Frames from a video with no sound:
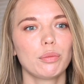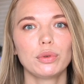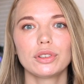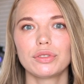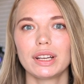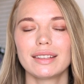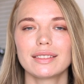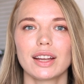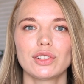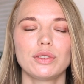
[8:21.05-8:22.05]
book a training
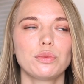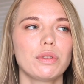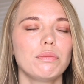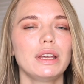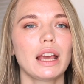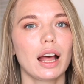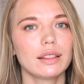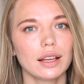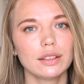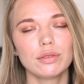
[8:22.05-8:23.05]
session with me,
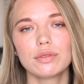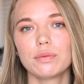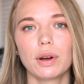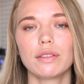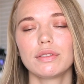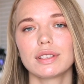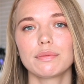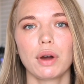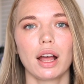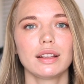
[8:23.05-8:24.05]
and then use one of the
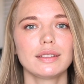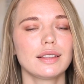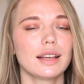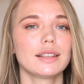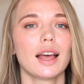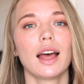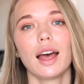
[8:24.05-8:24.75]
smileys that